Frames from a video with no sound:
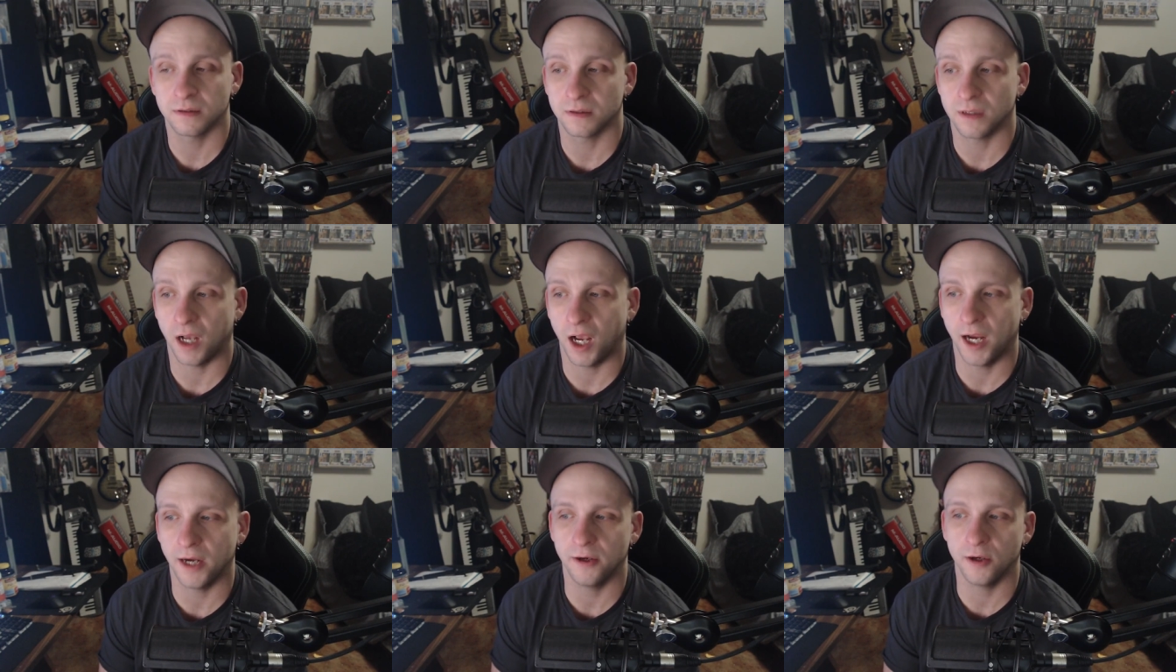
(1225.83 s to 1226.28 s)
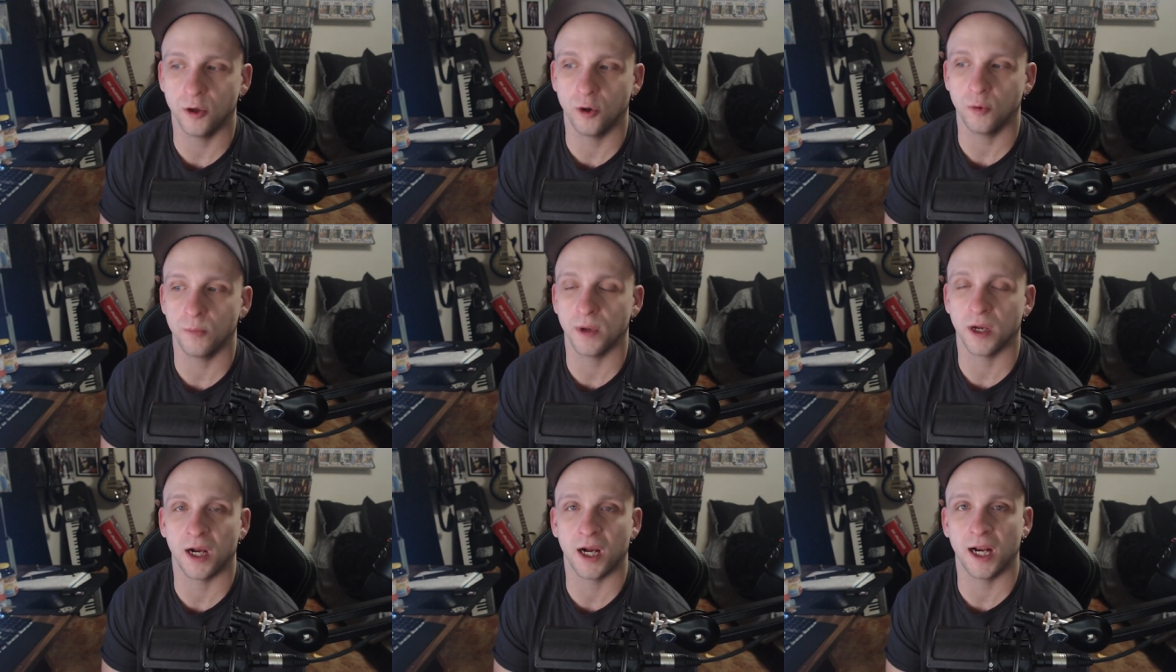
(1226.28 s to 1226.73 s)
I know
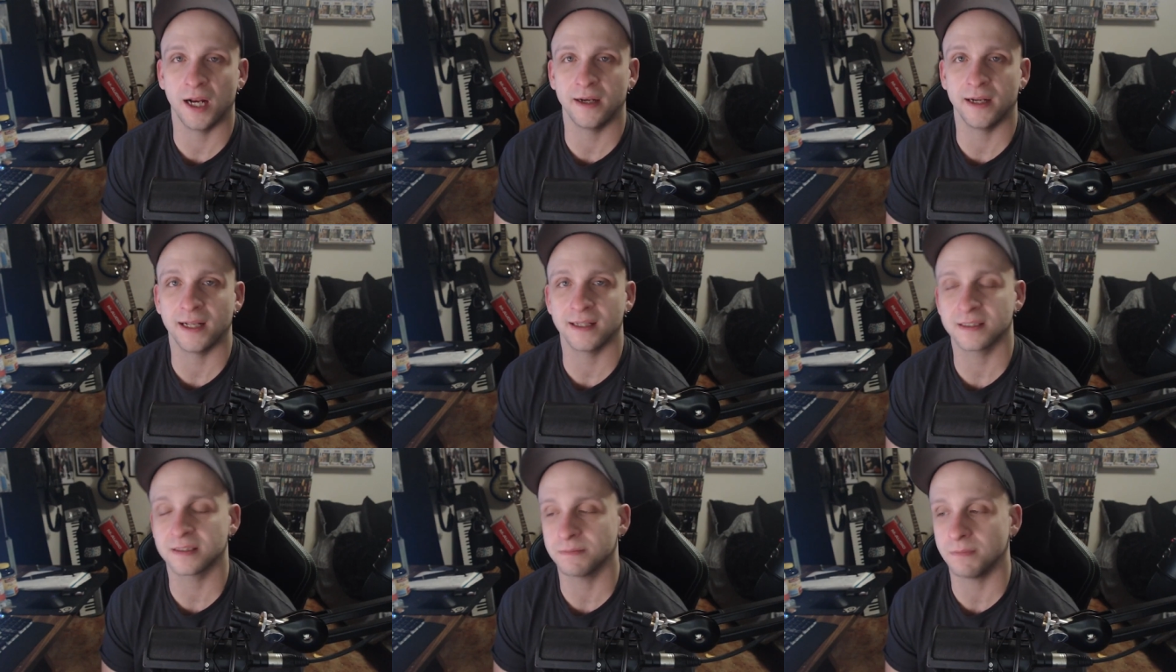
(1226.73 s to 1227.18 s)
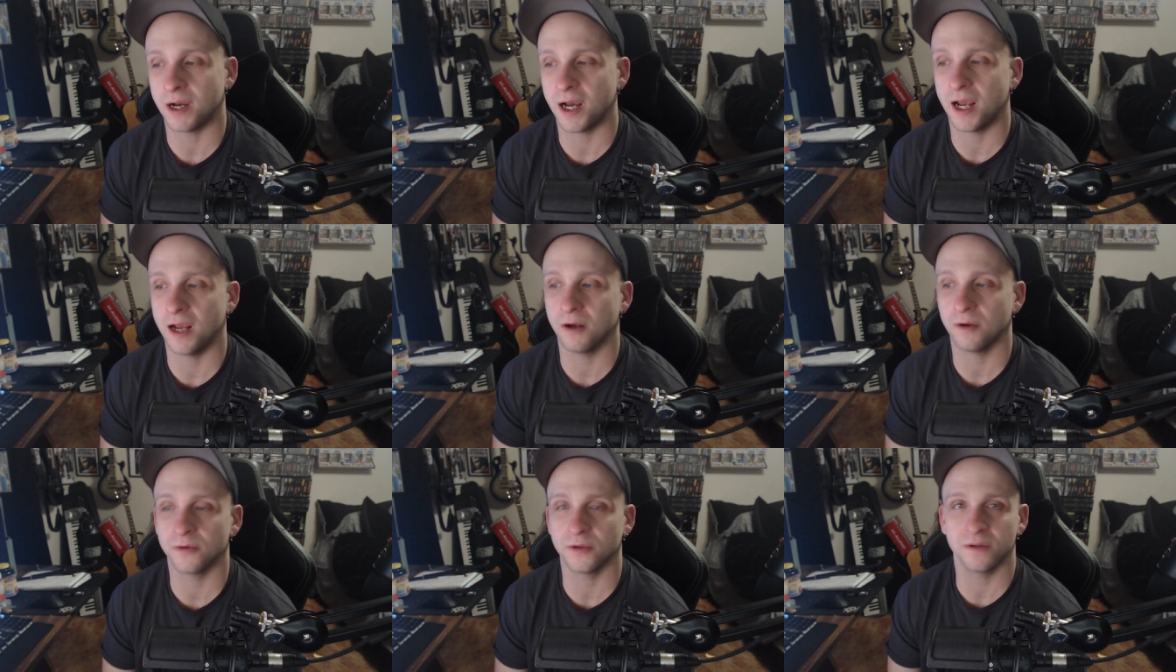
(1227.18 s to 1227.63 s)
behind that
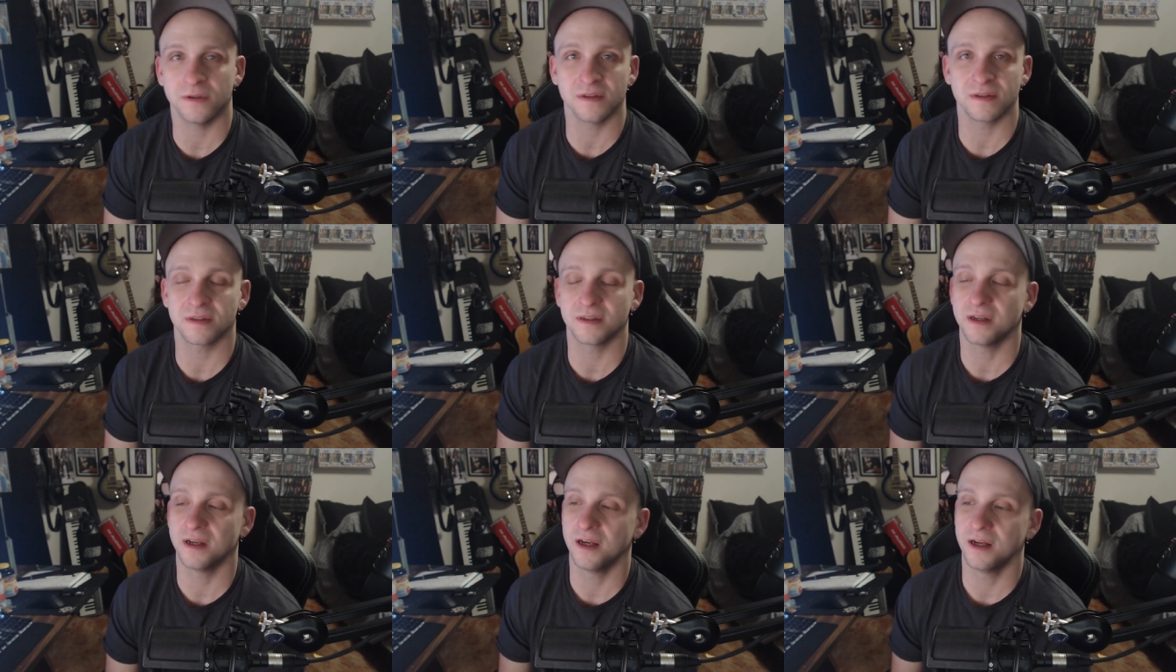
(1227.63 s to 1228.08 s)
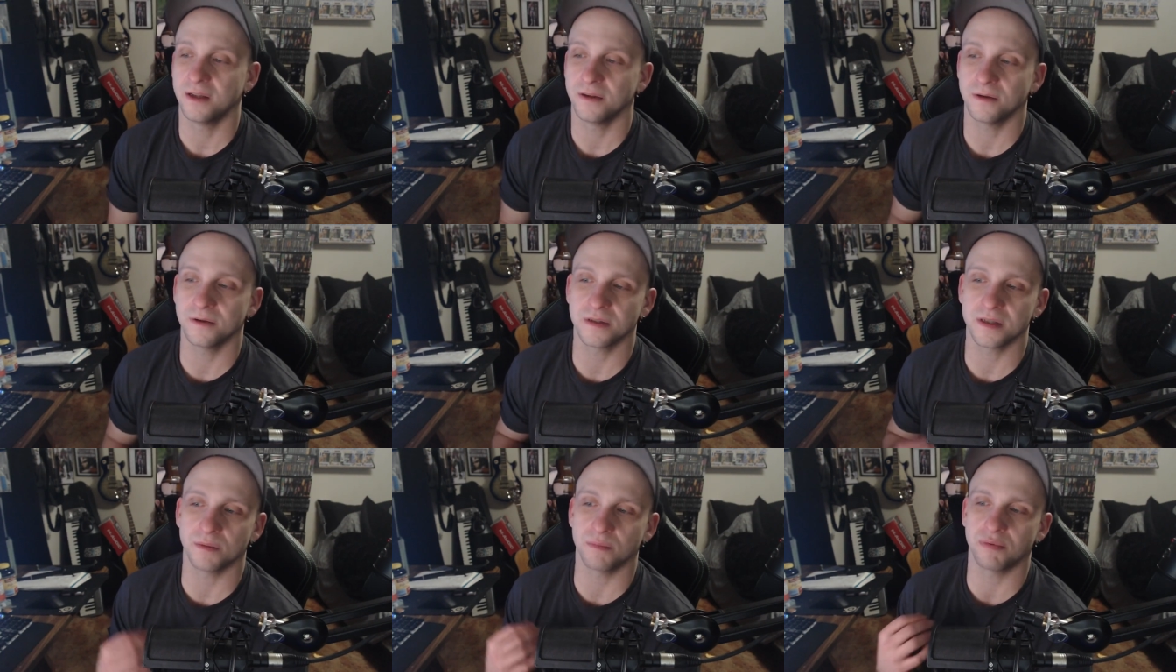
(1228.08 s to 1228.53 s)
smile there's
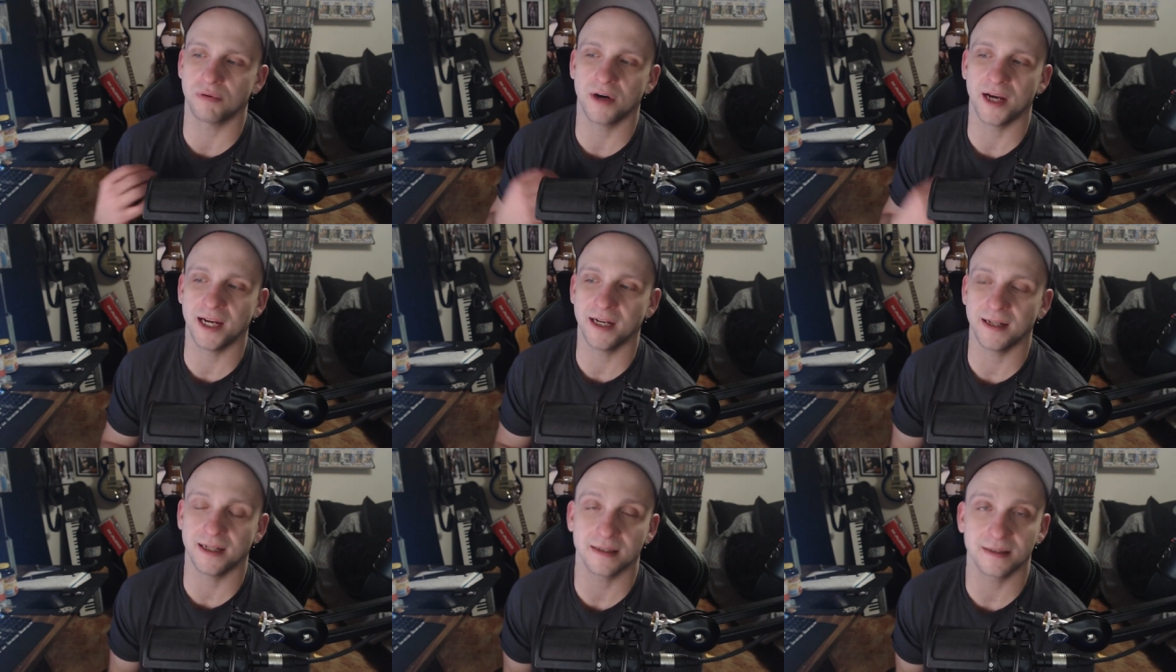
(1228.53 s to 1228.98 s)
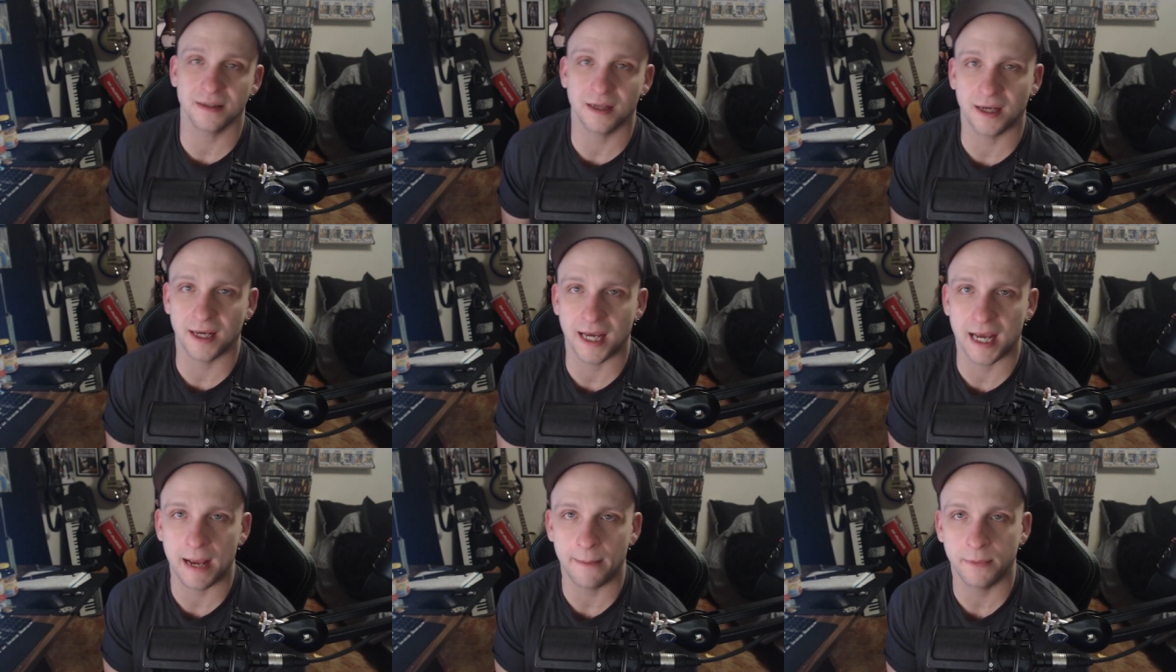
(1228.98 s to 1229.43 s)
there's a brain that's
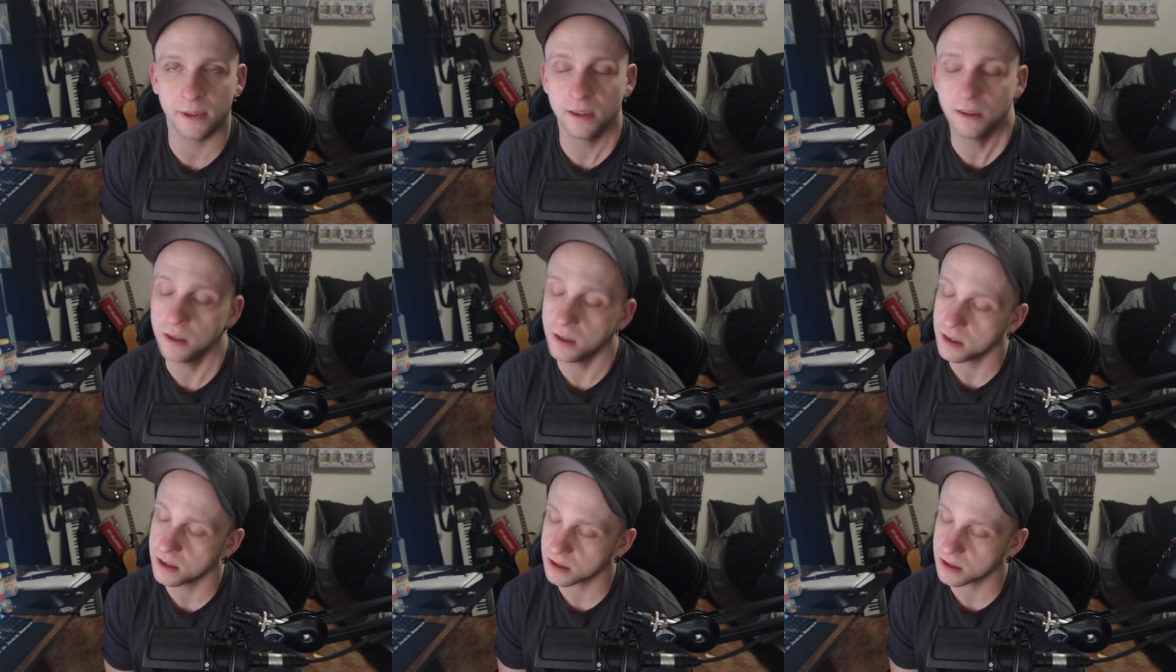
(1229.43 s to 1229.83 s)
not happy.